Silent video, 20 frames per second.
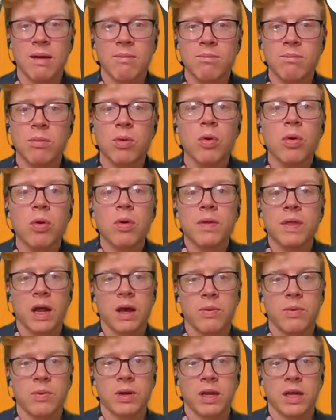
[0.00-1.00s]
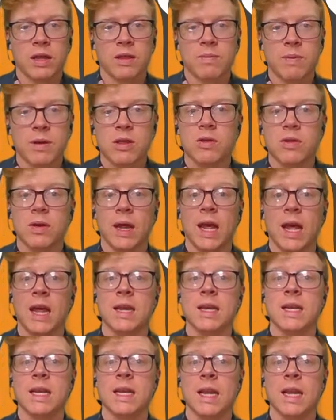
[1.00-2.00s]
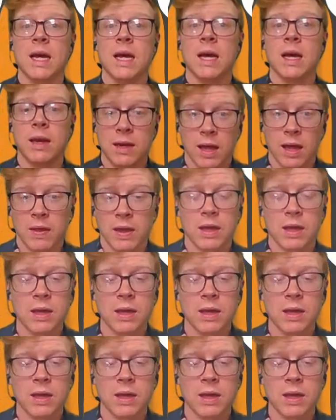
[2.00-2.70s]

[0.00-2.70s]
more than I would expect you to hand in nothing.